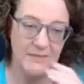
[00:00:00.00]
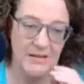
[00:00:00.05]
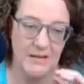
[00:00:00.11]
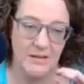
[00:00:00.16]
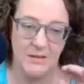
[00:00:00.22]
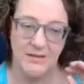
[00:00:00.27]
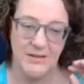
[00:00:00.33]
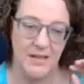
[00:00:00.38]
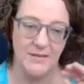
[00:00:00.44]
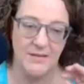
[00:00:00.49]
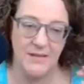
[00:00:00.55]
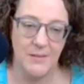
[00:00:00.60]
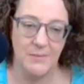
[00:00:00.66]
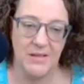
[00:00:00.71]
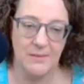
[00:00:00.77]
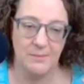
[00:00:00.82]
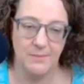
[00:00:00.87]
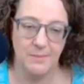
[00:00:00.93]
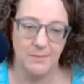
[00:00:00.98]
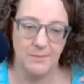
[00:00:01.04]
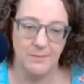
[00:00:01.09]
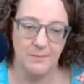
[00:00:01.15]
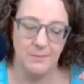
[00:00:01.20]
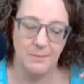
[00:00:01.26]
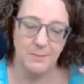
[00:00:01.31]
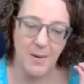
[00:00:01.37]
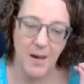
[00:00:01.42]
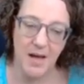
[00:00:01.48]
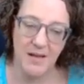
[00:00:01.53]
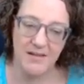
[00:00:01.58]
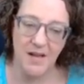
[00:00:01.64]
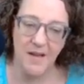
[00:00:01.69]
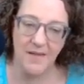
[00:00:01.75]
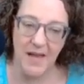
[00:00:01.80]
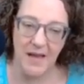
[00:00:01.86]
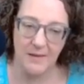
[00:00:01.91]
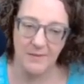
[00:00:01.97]
hold on. Let me pause
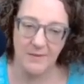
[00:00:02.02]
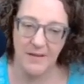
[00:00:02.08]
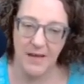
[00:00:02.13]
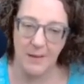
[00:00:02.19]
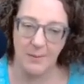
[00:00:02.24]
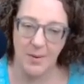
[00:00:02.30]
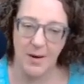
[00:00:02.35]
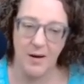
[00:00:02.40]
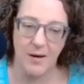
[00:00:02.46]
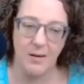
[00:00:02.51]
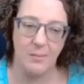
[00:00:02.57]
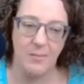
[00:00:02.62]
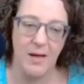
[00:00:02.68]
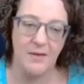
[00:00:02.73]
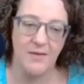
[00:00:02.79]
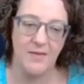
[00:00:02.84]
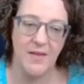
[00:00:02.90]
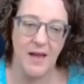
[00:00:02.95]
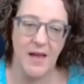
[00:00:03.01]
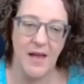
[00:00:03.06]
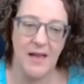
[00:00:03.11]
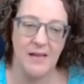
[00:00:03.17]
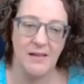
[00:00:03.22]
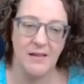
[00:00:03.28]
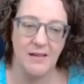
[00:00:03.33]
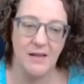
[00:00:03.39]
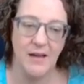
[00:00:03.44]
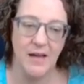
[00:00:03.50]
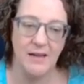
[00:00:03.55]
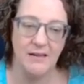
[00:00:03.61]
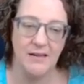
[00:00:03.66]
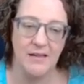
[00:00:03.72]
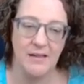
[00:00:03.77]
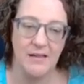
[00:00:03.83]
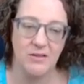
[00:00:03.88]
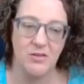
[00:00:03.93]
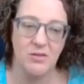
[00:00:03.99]
on that part about the I
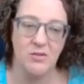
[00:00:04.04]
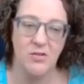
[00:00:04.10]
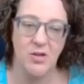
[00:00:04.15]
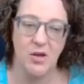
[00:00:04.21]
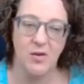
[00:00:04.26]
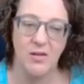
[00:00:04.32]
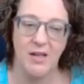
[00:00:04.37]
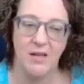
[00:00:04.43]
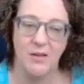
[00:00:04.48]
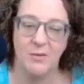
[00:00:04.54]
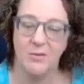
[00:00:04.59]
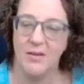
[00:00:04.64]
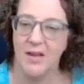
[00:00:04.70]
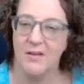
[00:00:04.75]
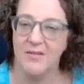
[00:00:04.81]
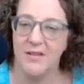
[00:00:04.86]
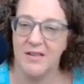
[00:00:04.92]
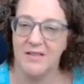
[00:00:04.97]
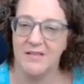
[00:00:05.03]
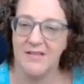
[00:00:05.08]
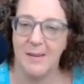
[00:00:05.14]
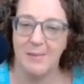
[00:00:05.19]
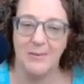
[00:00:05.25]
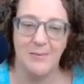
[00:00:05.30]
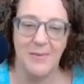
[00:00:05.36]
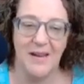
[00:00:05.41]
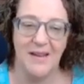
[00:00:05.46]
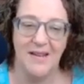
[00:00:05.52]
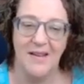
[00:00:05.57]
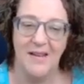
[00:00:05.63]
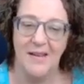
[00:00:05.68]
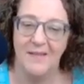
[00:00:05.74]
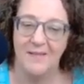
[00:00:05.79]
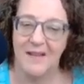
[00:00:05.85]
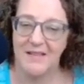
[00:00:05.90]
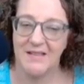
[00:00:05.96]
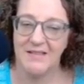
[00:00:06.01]
need to know that you love and accept me.
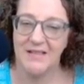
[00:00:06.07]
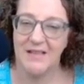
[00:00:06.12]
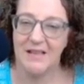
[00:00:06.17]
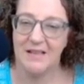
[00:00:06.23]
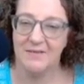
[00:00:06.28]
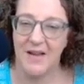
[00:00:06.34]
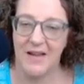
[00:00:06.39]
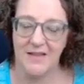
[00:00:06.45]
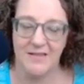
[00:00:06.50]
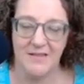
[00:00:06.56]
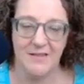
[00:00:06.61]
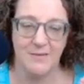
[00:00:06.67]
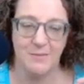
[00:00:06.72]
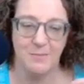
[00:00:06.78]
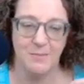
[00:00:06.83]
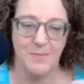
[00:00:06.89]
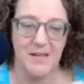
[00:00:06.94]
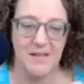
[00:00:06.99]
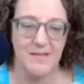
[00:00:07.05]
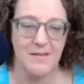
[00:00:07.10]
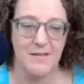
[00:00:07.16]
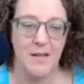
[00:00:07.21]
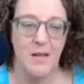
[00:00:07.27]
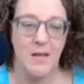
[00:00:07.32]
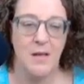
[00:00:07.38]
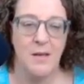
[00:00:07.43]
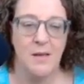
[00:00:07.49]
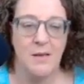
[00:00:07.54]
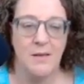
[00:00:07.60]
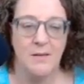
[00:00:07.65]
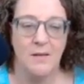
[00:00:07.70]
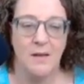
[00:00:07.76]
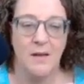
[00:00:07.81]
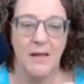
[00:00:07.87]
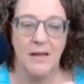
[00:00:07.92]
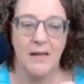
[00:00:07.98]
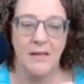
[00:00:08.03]
That's the advanced piece.
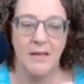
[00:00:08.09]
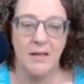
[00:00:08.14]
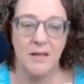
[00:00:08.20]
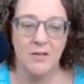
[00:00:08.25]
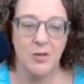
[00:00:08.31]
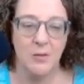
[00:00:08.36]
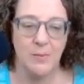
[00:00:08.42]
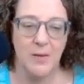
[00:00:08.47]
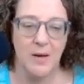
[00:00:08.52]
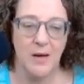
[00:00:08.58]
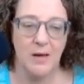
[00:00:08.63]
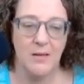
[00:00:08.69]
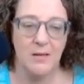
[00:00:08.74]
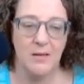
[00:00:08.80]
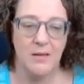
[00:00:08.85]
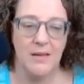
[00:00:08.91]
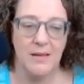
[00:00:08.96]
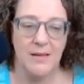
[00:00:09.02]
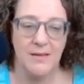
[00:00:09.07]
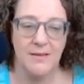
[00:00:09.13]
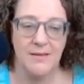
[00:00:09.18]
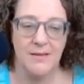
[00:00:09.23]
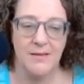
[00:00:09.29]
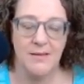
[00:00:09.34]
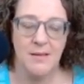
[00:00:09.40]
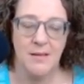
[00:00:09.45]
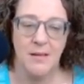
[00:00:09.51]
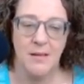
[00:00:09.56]
The initial part is